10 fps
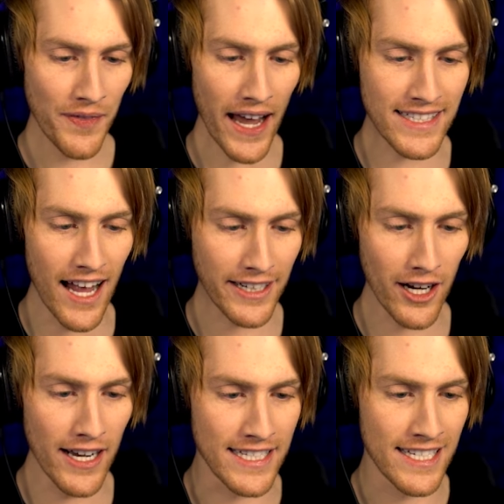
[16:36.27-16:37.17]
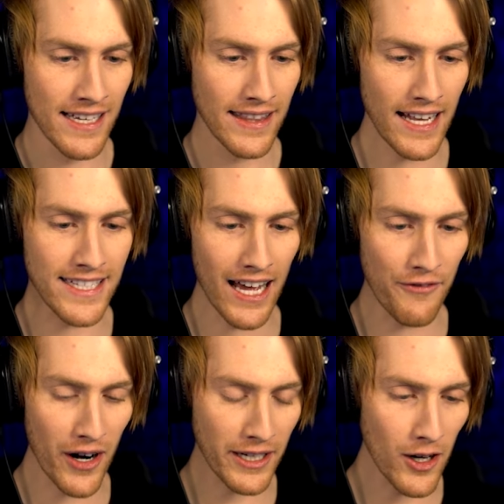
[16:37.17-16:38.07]
That's not good. That's not a
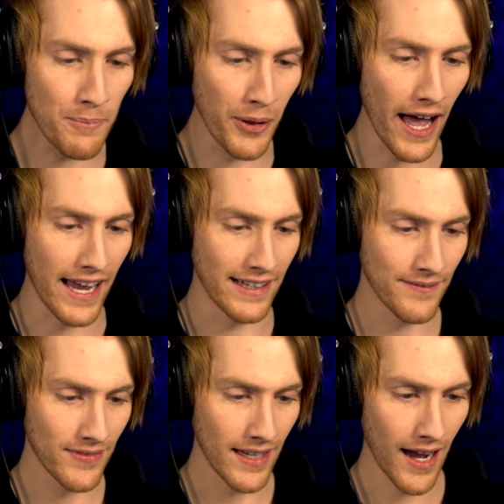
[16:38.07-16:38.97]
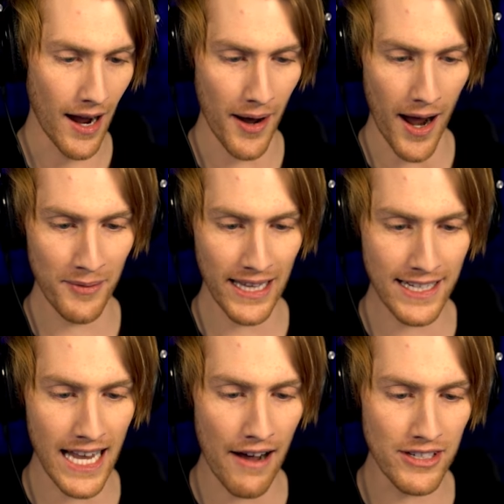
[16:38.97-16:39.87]
very good play. I, I would
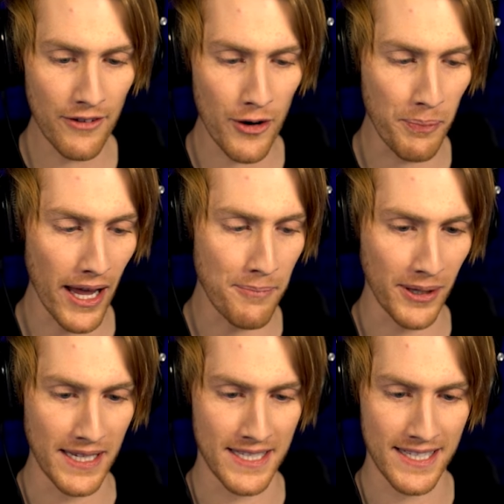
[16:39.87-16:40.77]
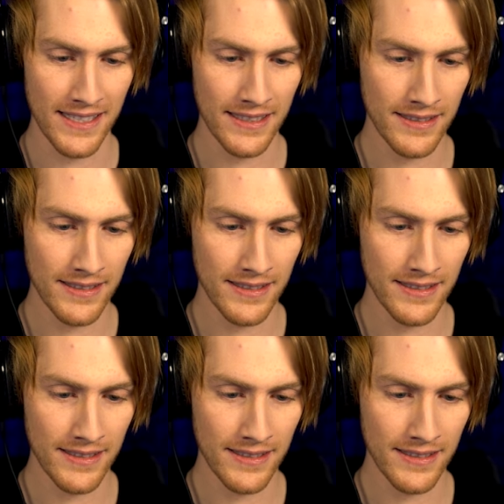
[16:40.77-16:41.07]
like to have away. a different play, please.